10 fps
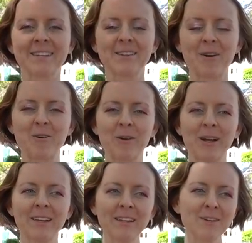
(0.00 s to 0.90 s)
So
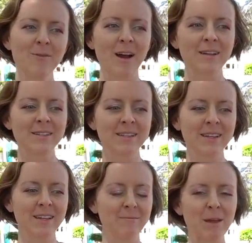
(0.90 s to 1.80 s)
in the US,
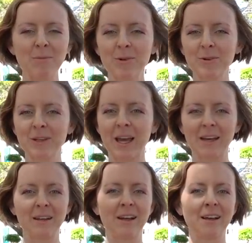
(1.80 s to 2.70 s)
people get